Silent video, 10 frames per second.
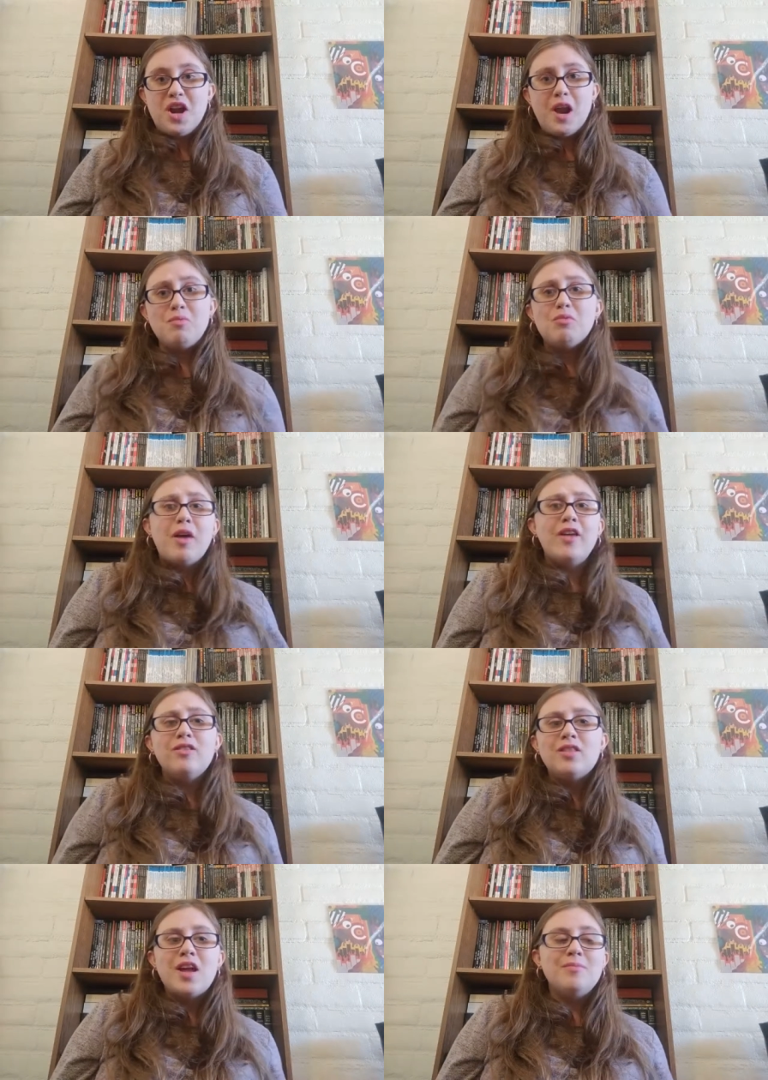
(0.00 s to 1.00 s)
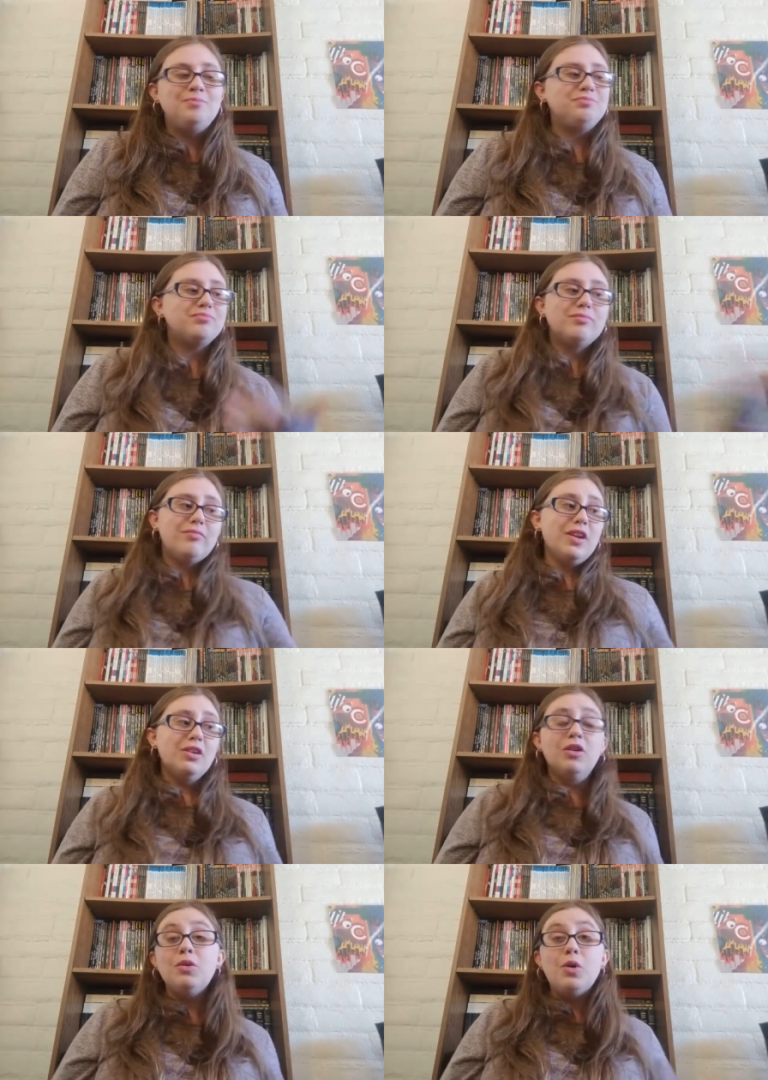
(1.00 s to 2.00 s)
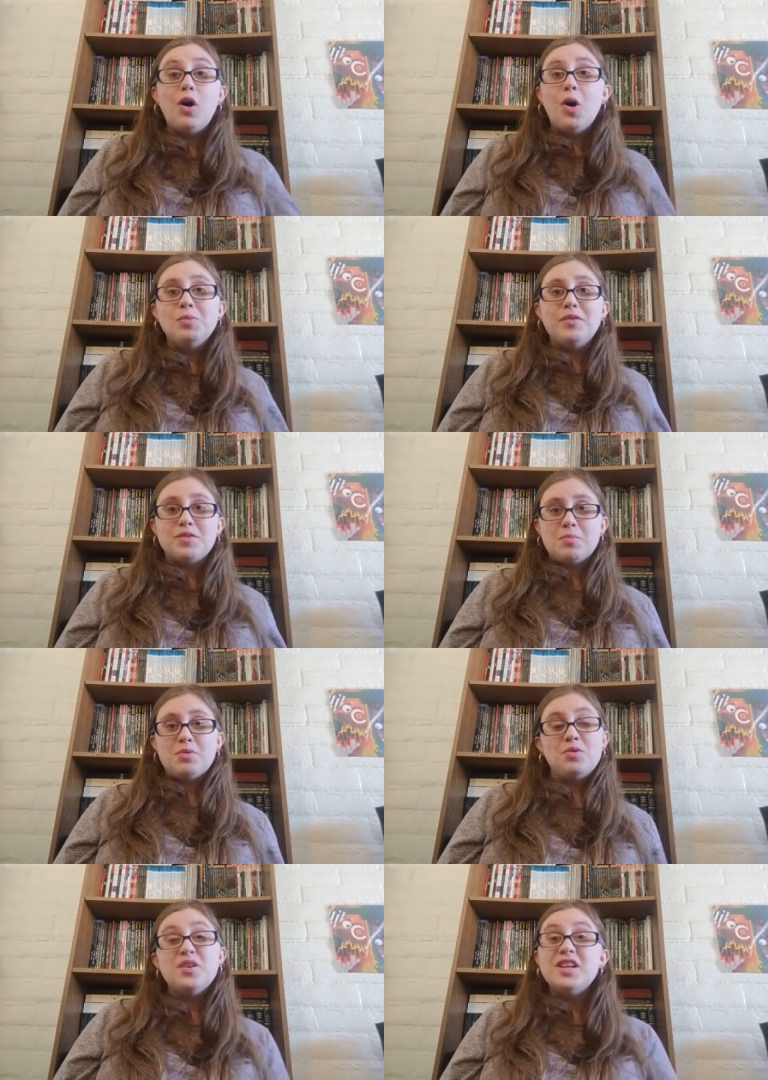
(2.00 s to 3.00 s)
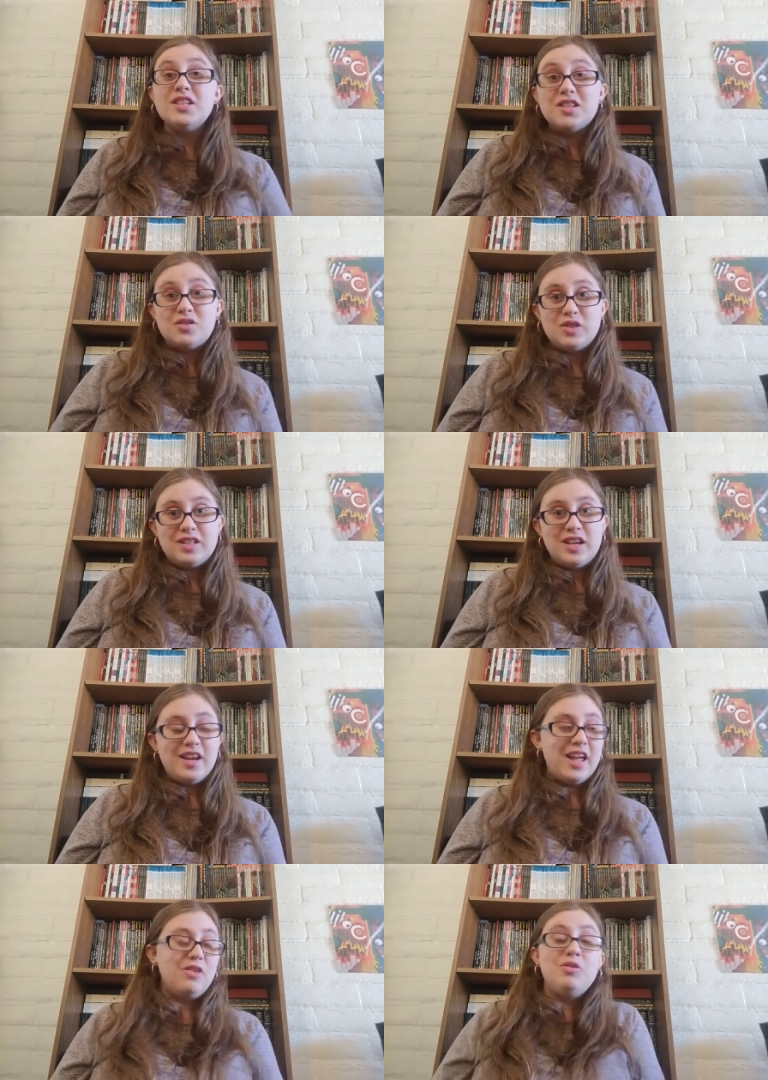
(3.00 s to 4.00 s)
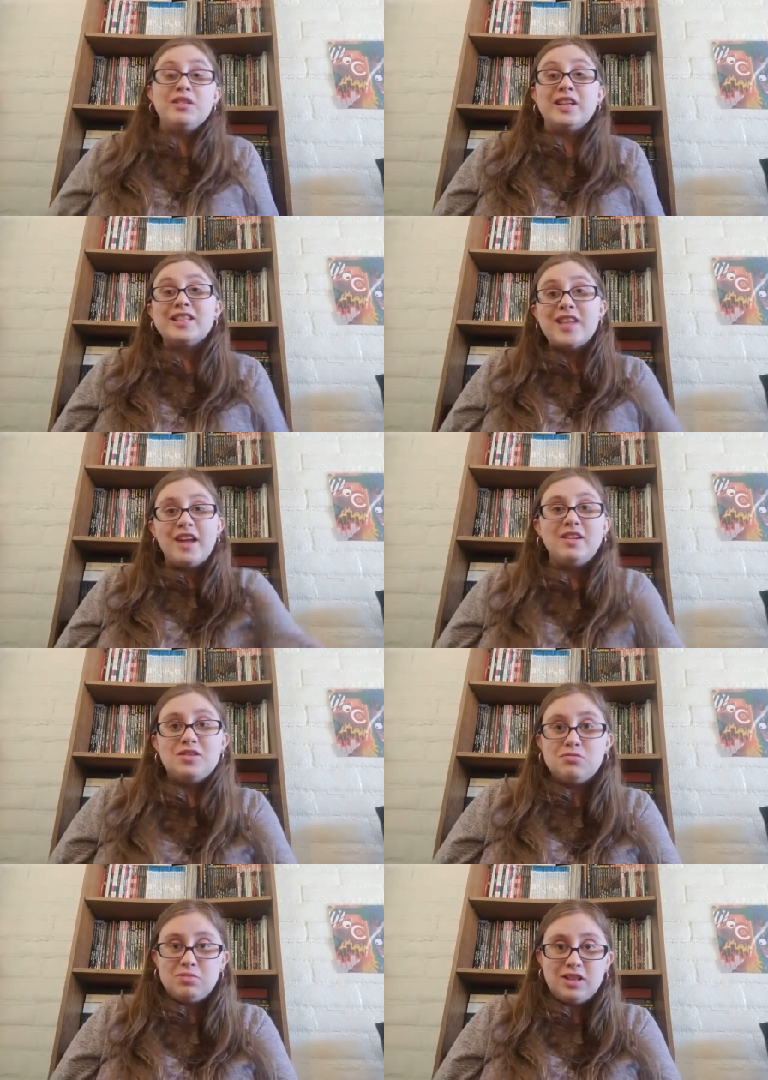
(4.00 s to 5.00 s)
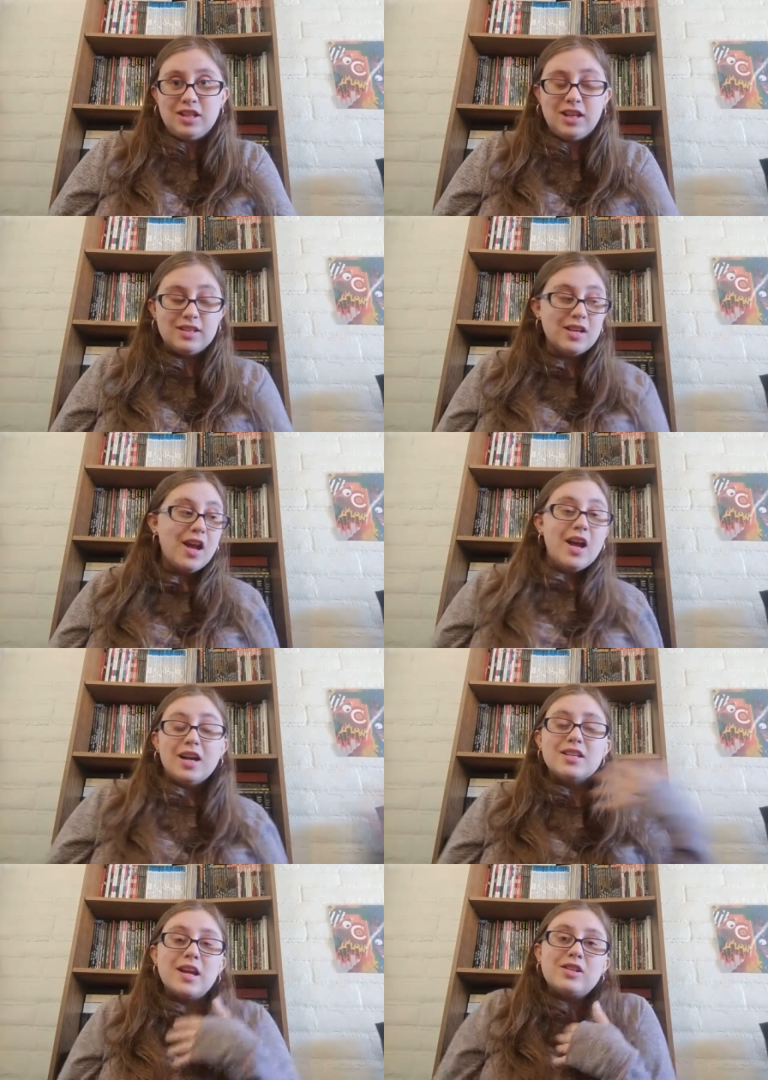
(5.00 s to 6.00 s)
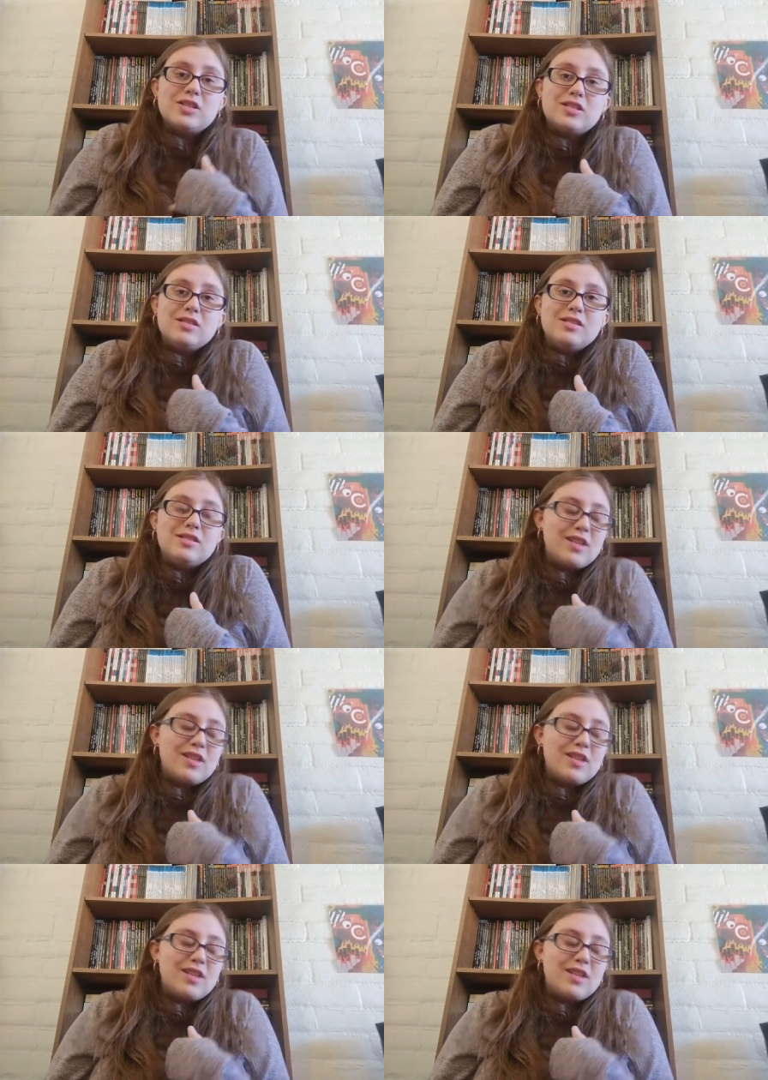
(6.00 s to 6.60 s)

And I would rather them go to a home of someone who is interested and who is excited to read these because I just